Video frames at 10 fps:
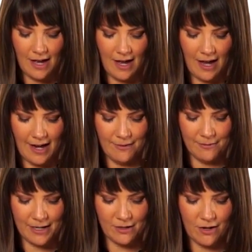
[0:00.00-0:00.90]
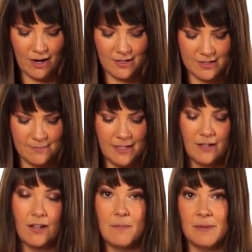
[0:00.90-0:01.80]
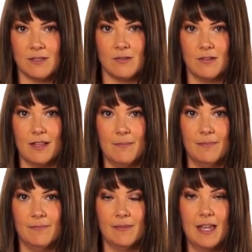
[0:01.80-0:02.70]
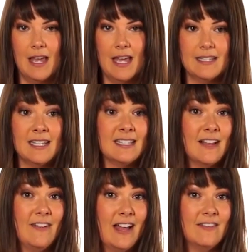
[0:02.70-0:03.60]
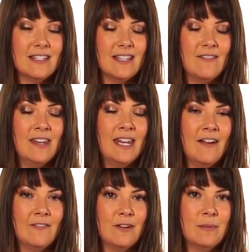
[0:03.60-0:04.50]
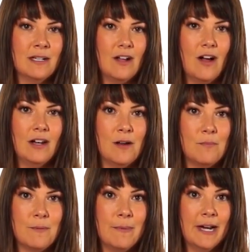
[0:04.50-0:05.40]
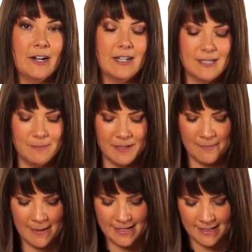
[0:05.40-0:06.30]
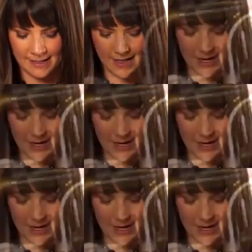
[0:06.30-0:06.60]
I ran across something called a pencil clip. And since I've had this, I've never been caught unprepared. It's been amazing.